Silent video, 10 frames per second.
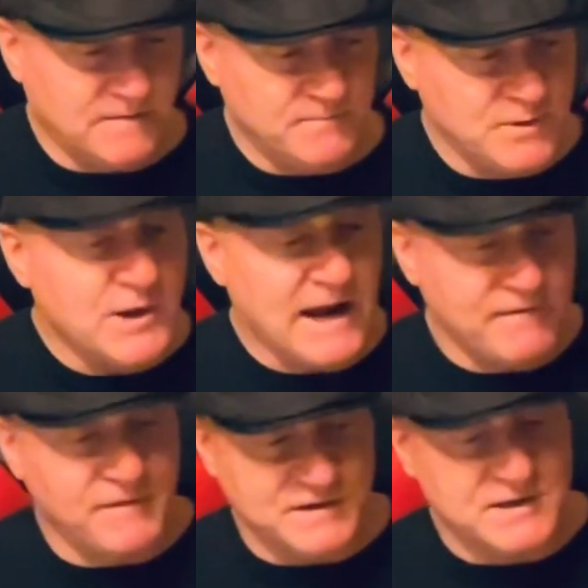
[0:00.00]
you can
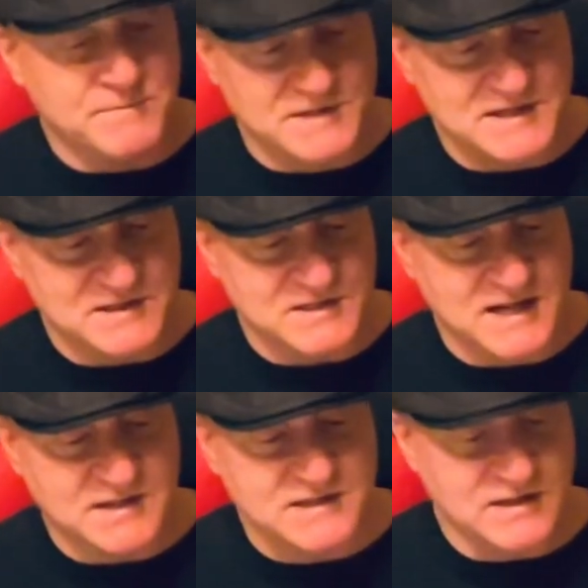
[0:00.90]
fit some season
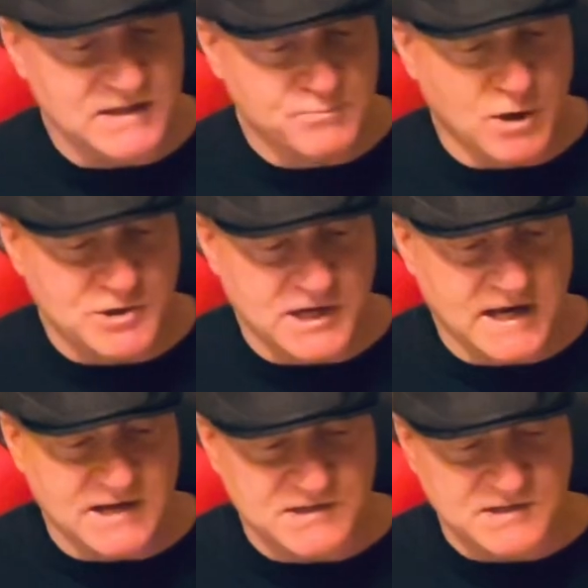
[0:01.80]
sets in these project
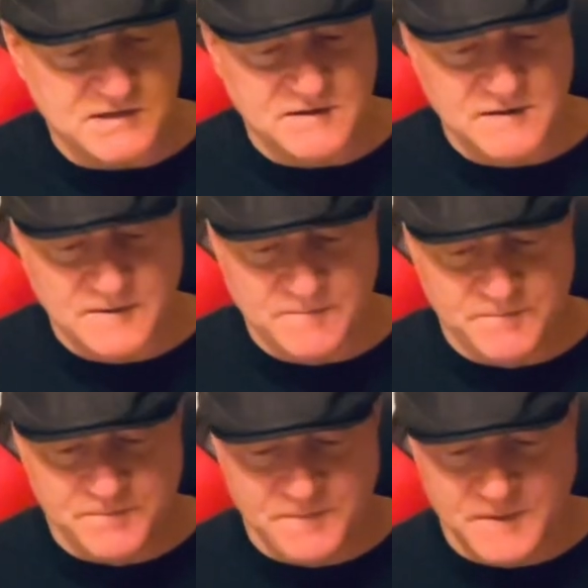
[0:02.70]
cases.
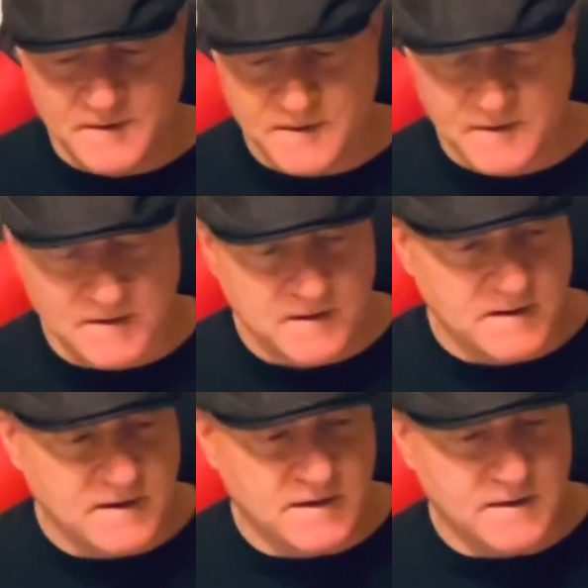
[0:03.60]

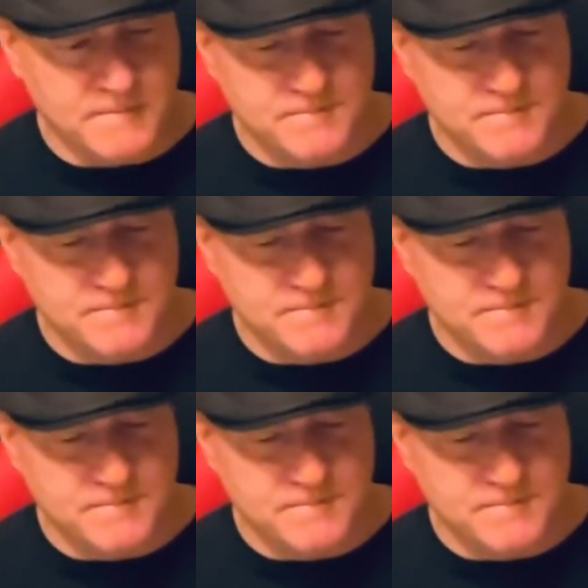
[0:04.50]
But